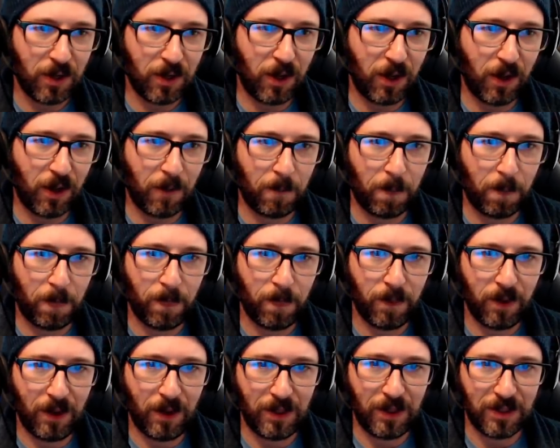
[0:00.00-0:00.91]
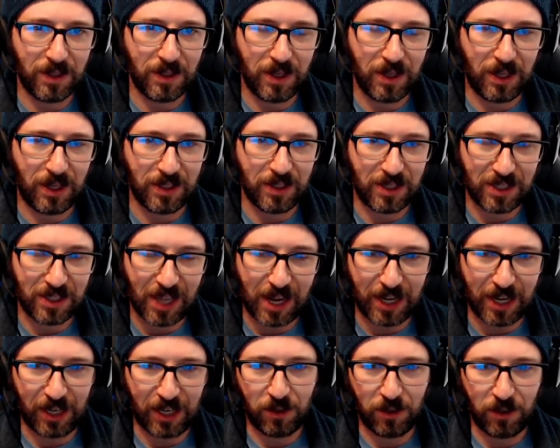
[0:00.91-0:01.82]
um, and and
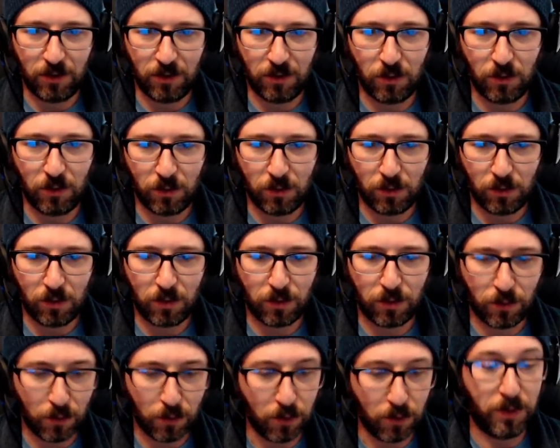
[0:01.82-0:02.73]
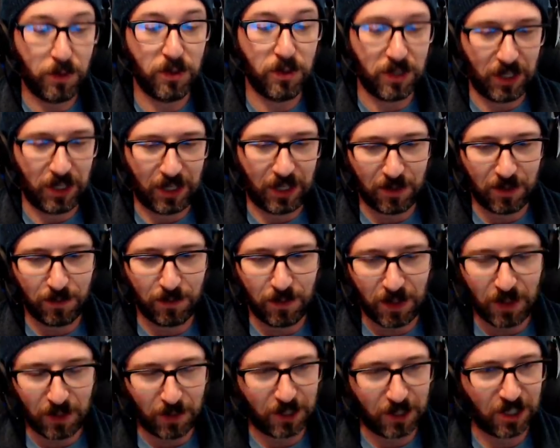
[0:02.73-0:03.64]
setting through the music as
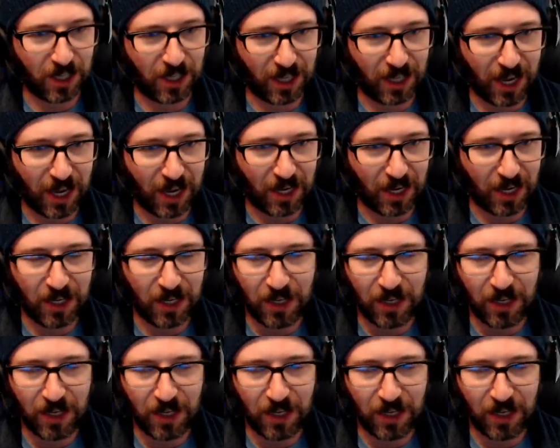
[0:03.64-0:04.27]
as much as I can.